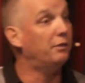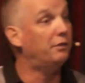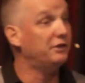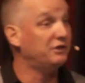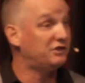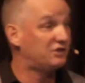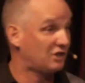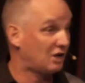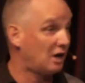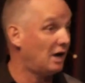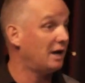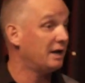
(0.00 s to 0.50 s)

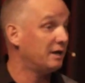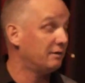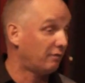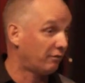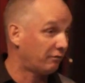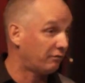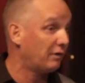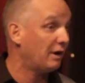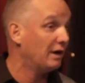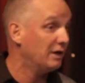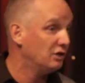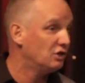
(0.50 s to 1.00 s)
this kind of
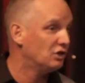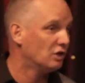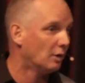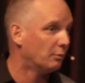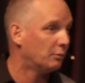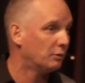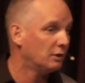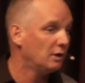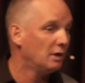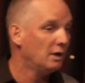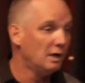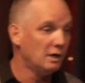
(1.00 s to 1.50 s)
a
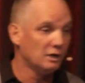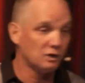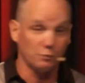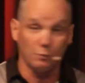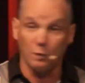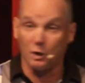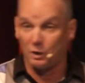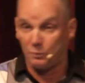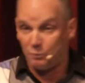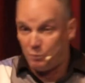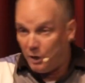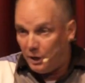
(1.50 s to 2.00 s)
friendship. It's
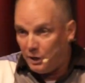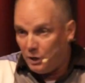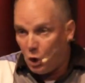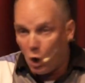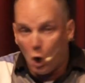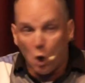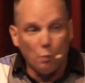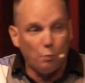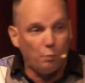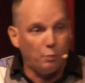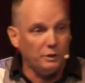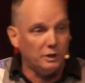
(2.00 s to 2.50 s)
marked by an
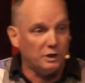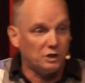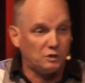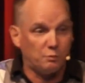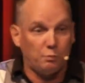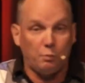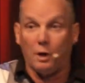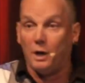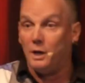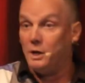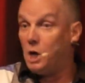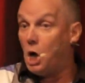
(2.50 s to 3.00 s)
openness,
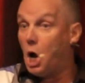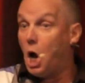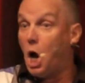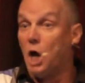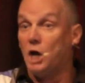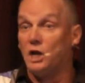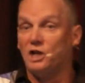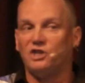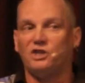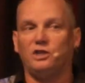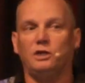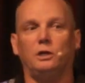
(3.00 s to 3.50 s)
by an
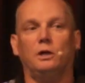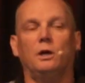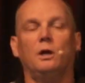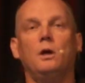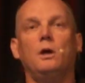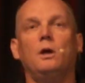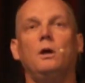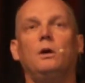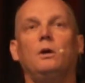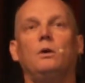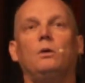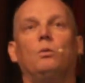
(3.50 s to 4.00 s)
honesty,
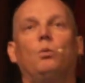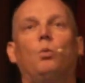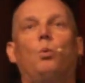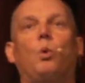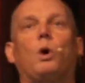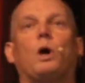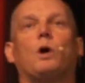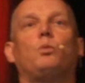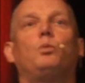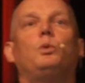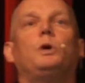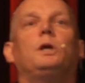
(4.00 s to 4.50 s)

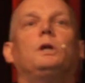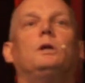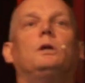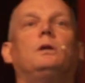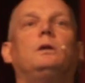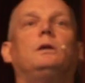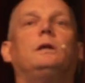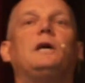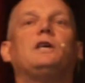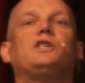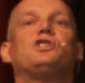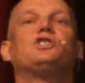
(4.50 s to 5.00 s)
where we
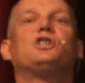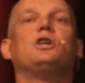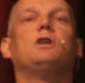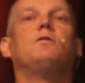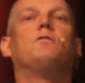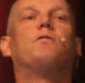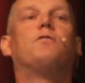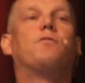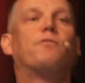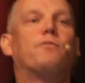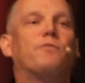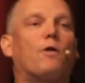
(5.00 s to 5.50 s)

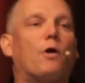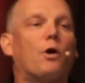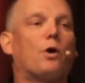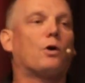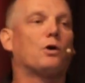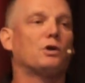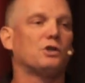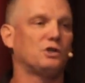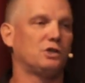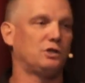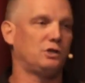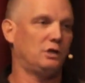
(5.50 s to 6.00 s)
listen
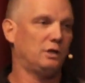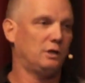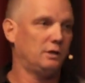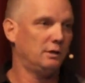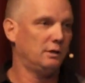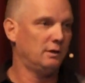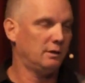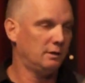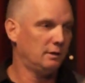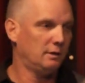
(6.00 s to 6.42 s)
first.